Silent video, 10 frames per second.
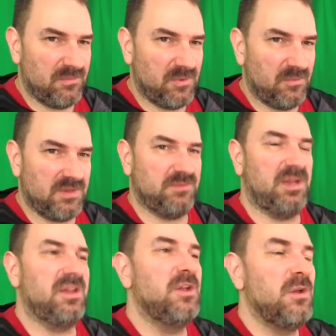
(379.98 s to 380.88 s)

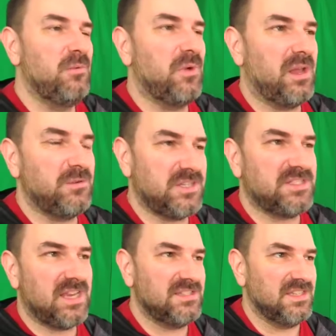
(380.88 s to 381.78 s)
What I would
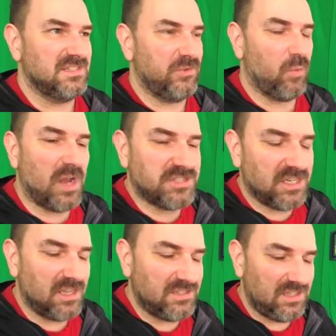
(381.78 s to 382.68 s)
just say is this: if you're
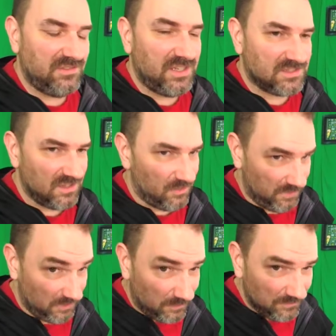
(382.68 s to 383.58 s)
watching it on TV, it's not
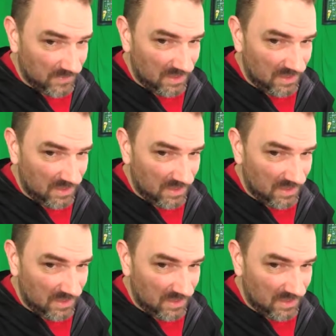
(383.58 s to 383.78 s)
real.